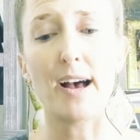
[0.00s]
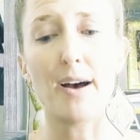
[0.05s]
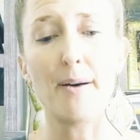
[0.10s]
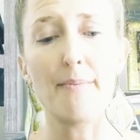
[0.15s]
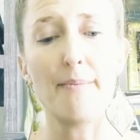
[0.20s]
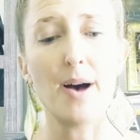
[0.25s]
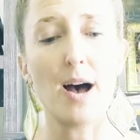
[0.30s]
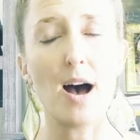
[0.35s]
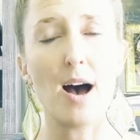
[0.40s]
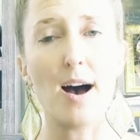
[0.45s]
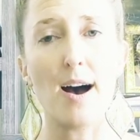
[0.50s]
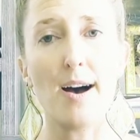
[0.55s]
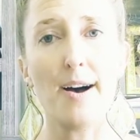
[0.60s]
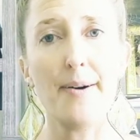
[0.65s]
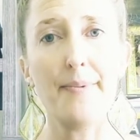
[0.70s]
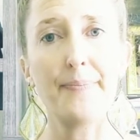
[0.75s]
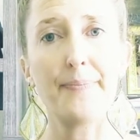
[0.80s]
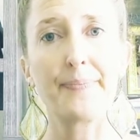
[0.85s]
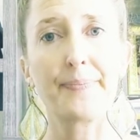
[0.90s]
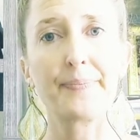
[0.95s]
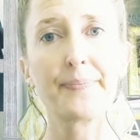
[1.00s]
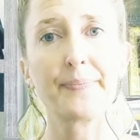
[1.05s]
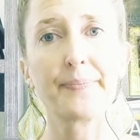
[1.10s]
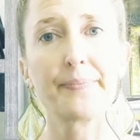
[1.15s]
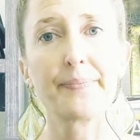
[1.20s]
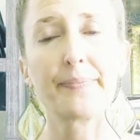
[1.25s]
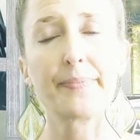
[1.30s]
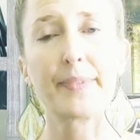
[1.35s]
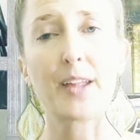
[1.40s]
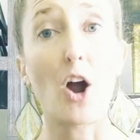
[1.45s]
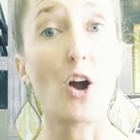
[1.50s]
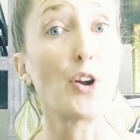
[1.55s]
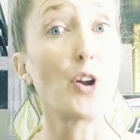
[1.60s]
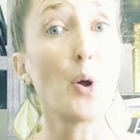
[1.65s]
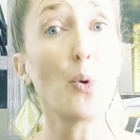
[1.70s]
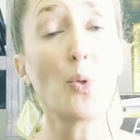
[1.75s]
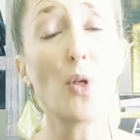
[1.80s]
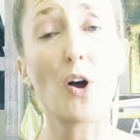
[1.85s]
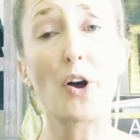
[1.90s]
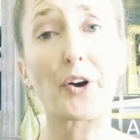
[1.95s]
Some are
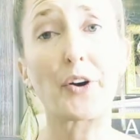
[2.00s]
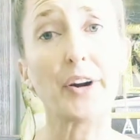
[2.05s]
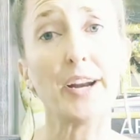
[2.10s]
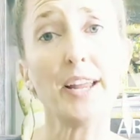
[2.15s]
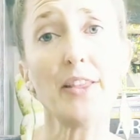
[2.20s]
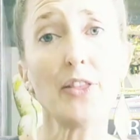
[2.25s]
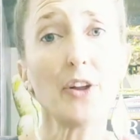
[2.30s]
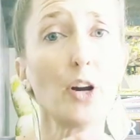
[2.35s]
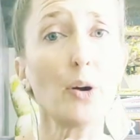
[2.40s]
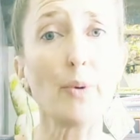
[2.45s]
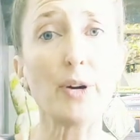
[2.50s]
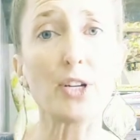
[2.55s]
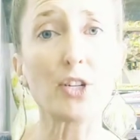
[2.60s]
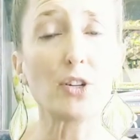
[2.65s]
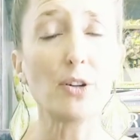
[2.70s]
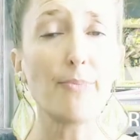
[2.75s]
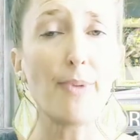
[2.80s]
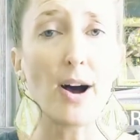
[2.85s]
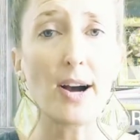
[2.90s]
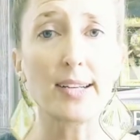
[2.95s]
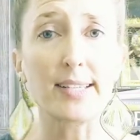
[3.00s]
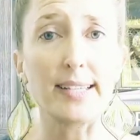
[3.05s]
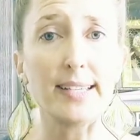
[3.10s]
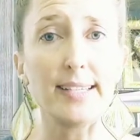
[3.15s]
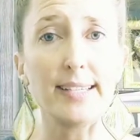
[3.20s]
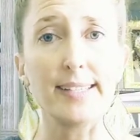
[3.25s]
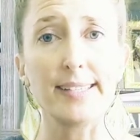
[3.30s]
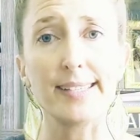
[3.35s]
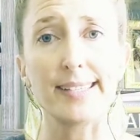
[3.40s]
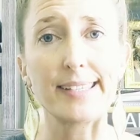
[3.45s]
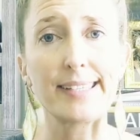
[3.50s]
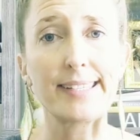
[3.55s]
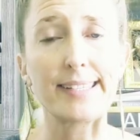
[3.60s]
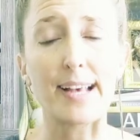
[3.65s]
no longer in their original boxes.